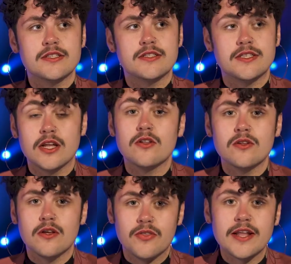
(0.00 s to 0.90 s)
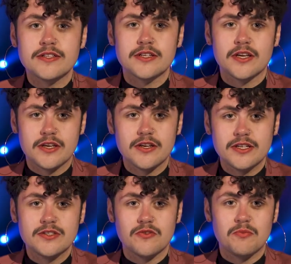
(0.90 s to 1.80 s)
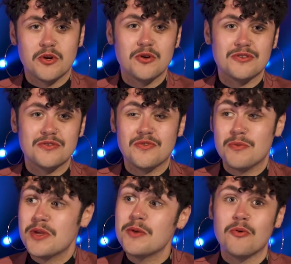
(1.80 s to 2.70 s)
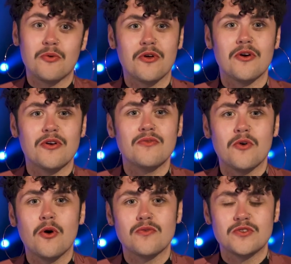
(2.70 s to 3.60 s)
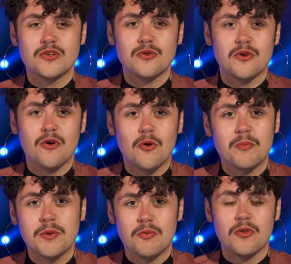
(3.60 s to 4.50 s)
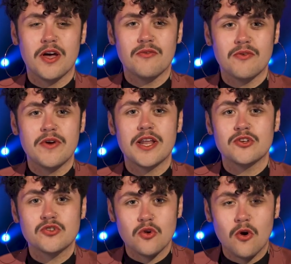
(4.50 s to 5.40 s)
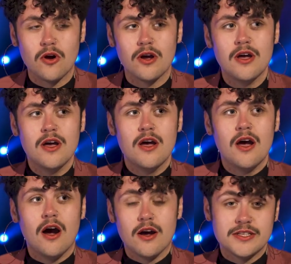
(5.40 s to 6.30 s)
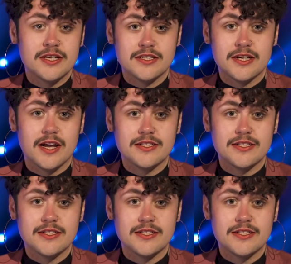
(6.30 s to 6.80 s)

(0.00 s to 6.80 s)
still authentic and cohesive because of the people that are involved. You know, they're all people that have a very strong artistic